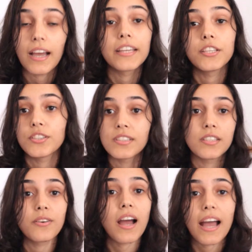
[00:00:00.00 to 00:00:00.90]
I
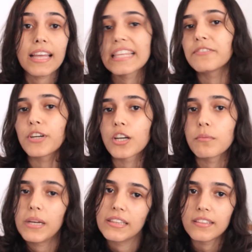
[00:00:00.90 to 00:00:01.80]
still highly
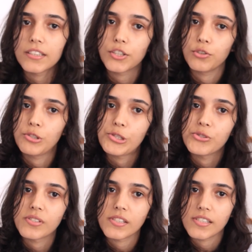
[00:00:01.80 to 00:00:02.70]
recommend that you
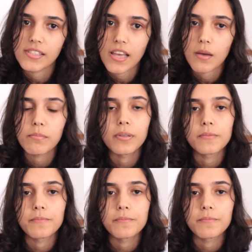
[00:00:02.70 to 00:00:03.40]
use this app.